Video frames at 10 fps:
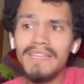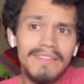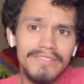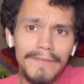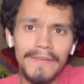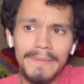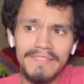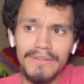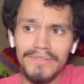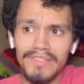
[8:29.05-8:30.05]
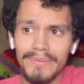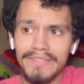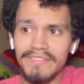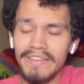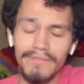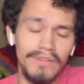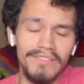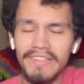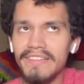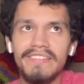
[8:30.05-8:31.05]
There's definitely going to be sequences where you just get
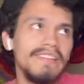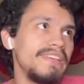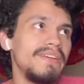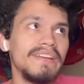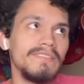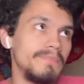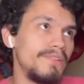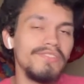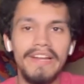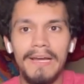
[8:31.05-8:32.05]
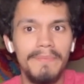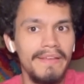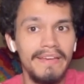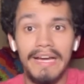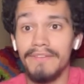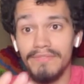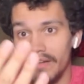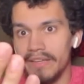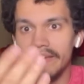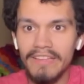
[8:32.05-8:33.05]
rushed instantly, you got some bullshit happening. I've
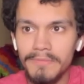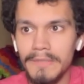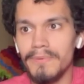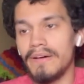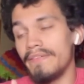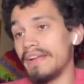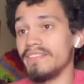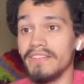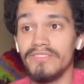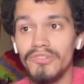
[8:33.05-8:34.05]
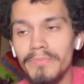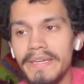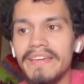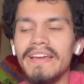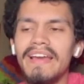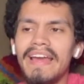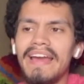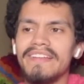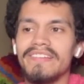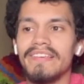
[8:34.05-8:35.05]
done it against people, I've had it done to me,
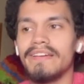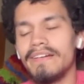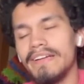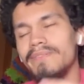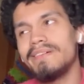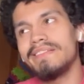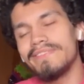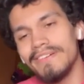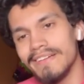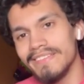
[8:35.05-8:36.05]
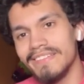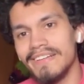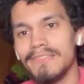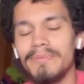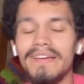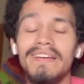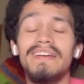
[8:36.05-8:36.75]
and it's just like, alright, well, that fucking sucks, but